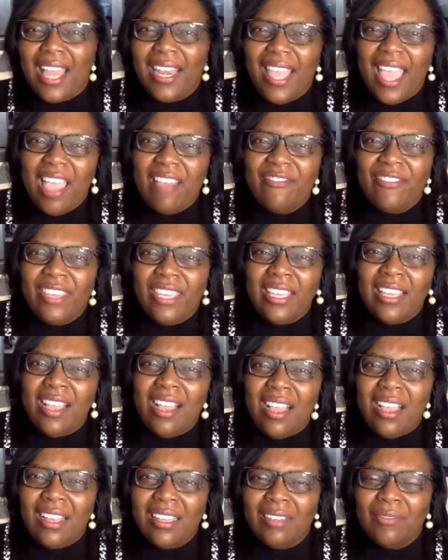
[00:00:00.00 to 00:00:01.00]
having,
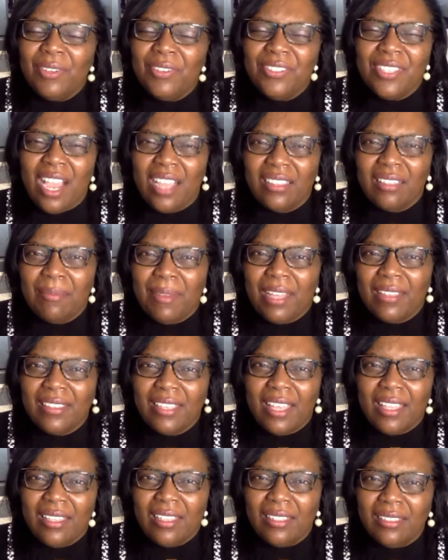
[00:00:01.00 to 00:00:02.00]
we've talked about
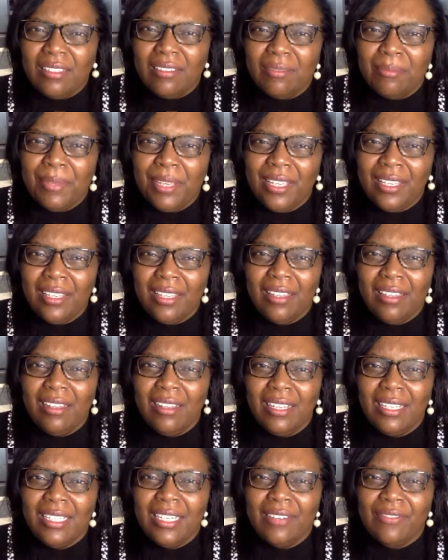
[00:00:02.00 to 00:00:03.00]
that a little bit
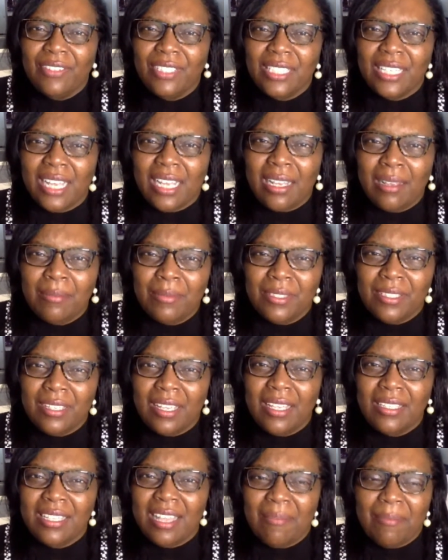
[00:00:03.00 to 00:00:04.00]
at different times
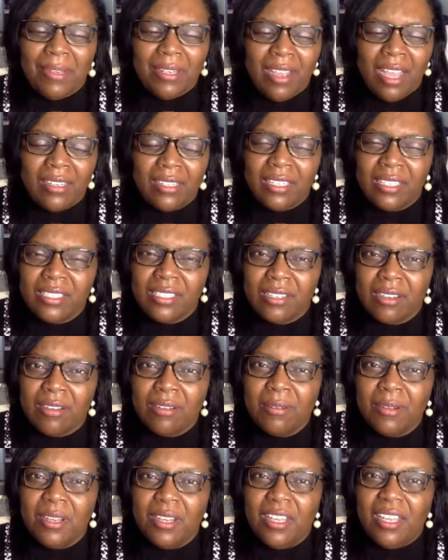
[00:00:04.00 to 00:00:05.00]
as I've been on this
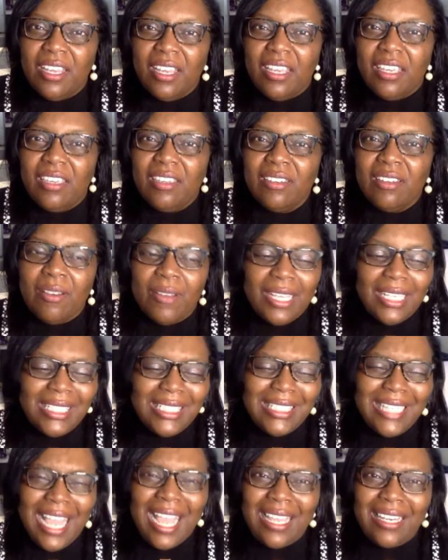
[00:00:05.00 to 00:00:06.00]
show. It's
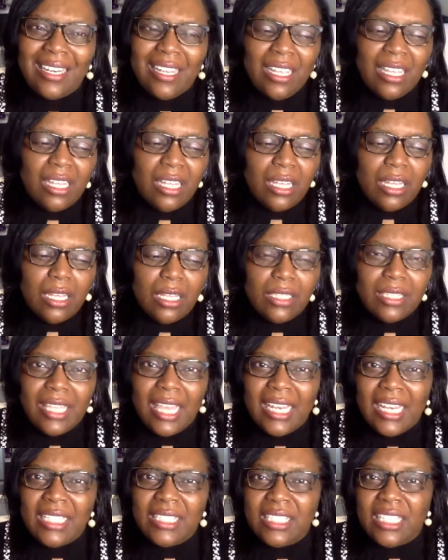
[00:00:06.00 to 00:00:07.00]
not that
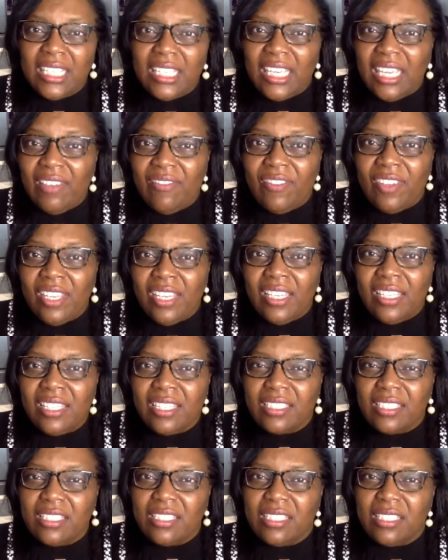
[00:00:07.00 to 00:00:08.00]
it's a given
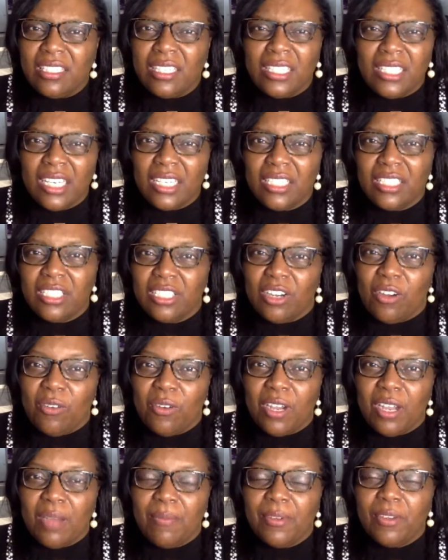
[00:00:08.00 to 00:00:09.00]
to just show
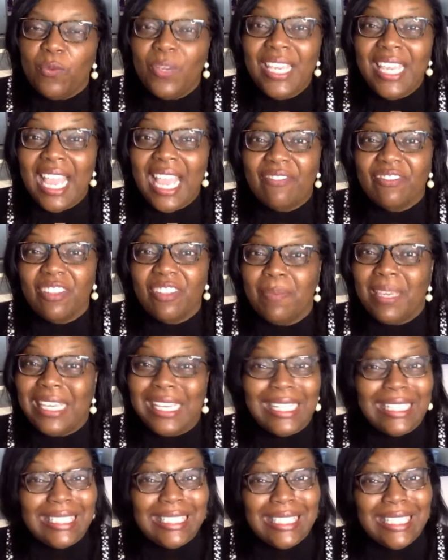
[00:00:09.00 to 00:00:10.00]
up. We have to be
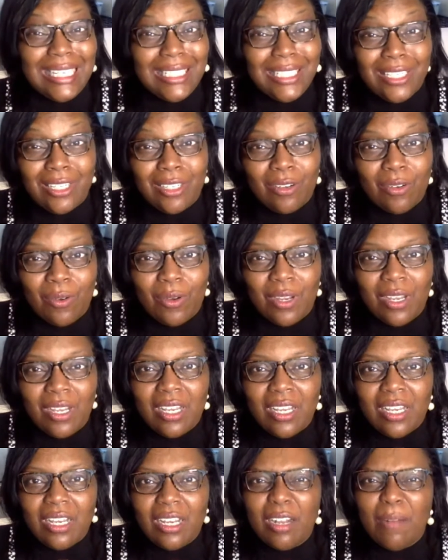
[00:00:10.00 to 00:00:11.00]
intentional
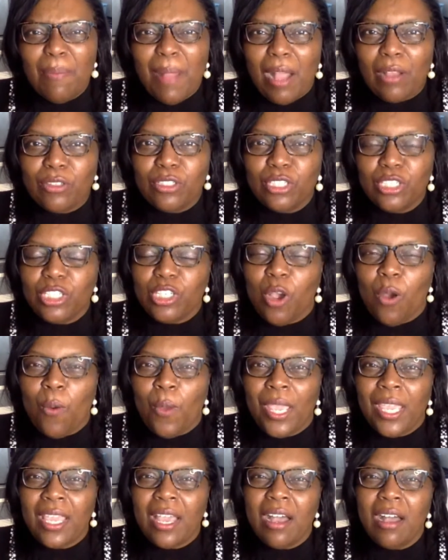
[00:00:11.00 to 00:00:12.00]
about
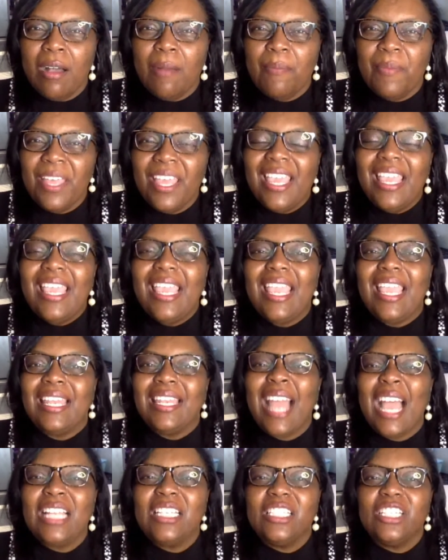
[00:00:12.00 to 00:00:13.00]
showing up and
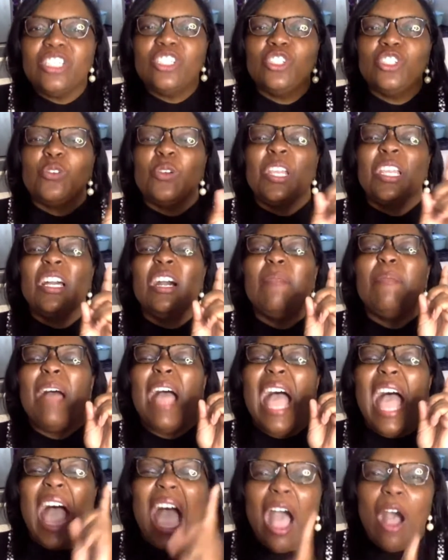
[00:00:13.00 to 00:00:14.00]
not just showing up
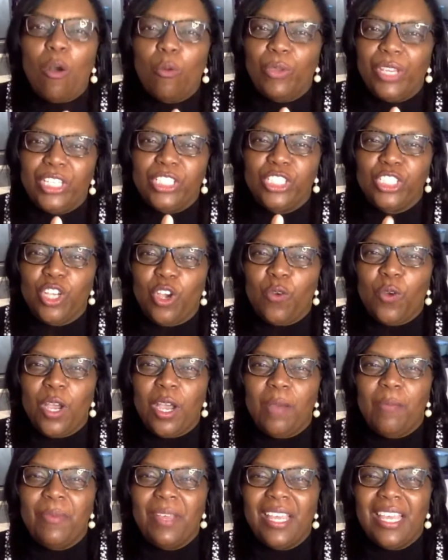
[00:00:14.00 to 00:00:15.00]
how we show
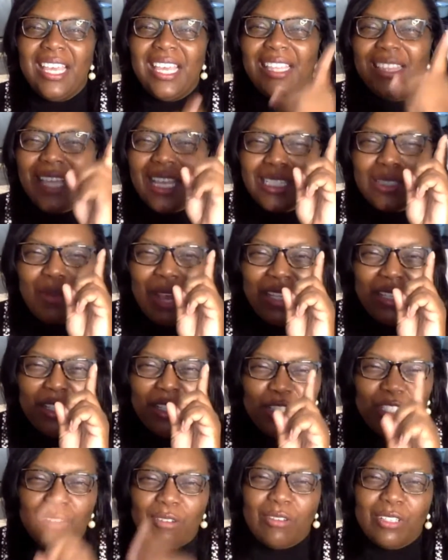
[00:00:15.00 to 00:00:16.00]
up. That's why
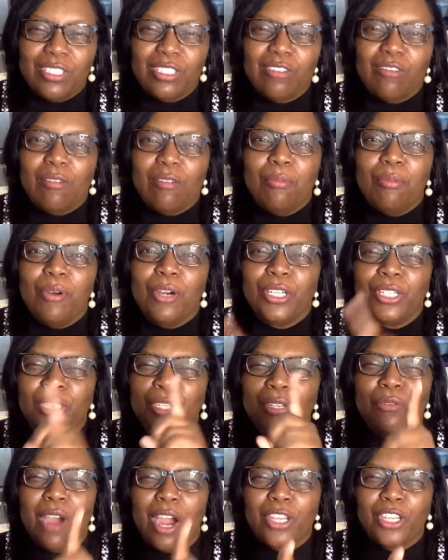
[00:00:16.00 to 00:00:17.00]
this show is so important.
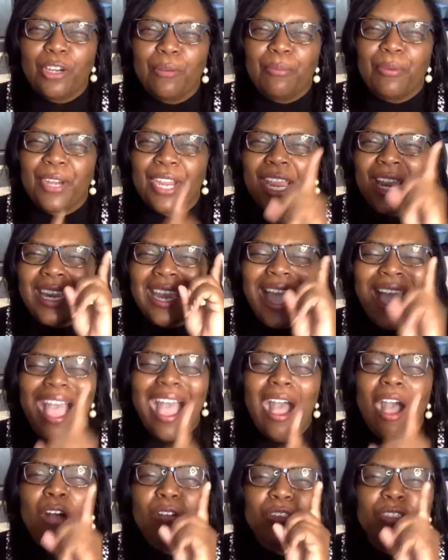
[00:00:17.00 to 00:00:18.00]
You are your brand.
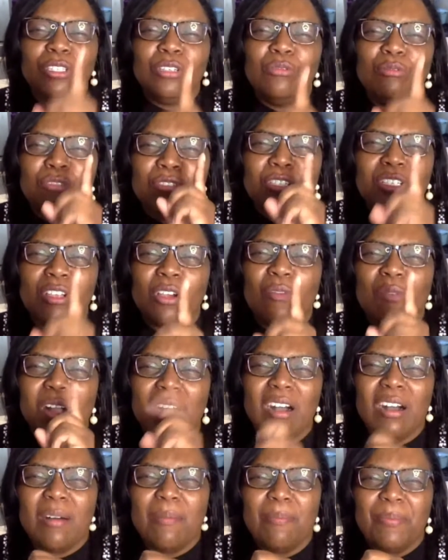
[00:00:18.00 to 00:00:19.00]
How you show
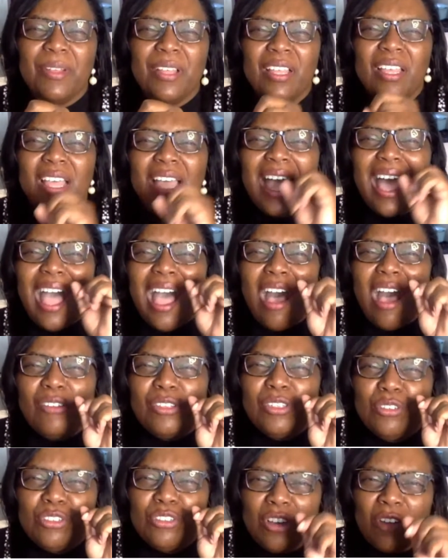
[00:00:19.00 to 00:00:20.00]
up
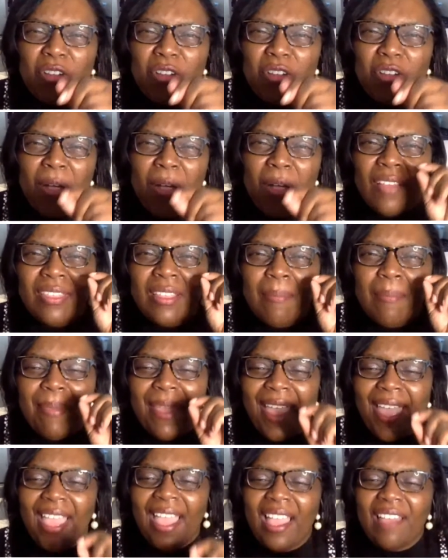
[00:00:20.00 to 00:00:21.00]
on the
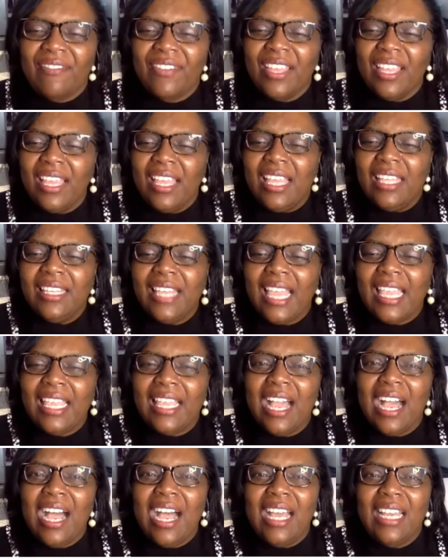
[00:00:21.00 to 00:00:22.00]
path that
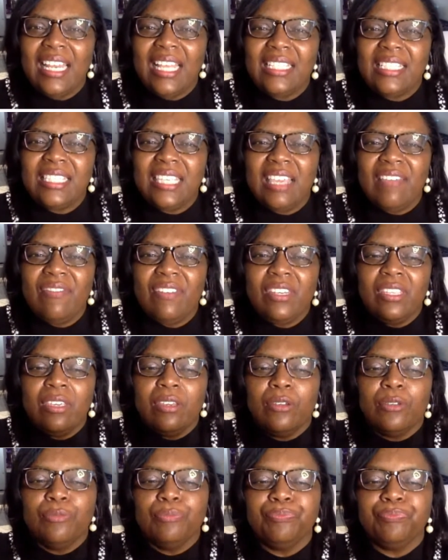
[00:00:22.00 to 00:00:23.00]
God has given you.